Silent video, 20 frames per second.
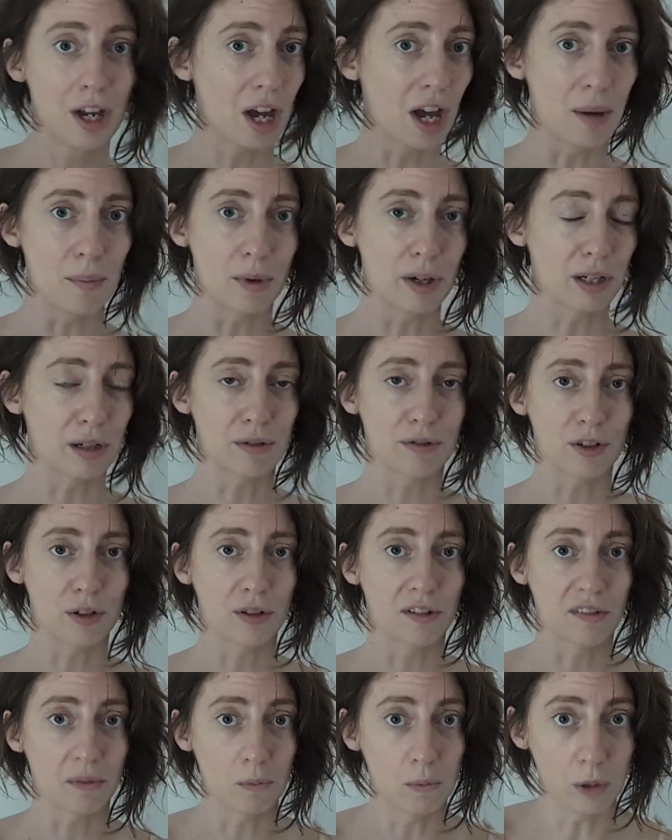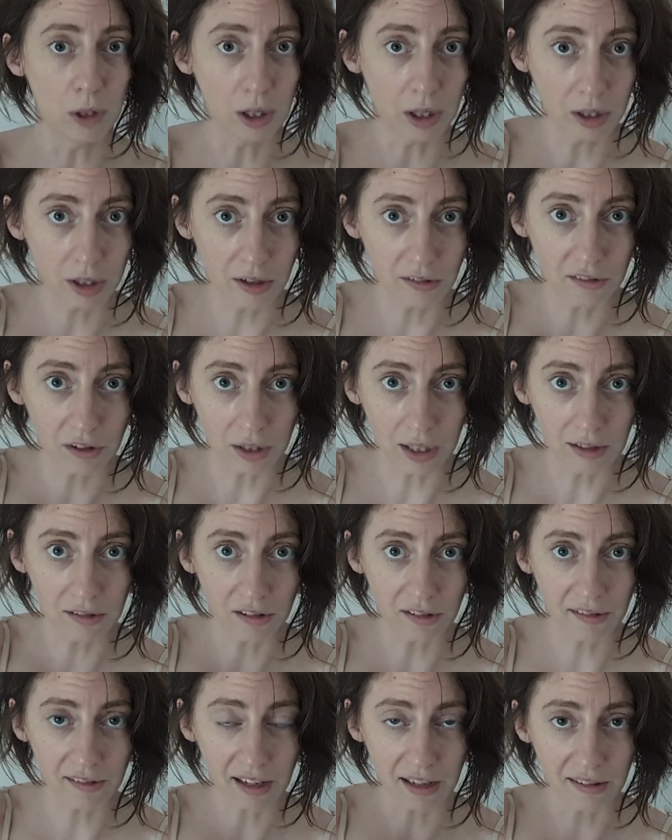a microphone doesn't work because you need
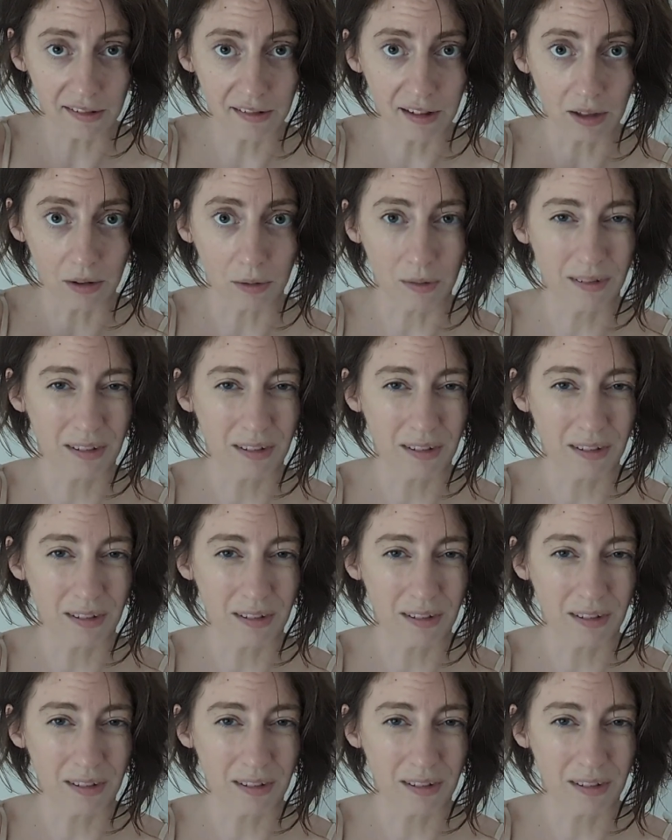to stay still.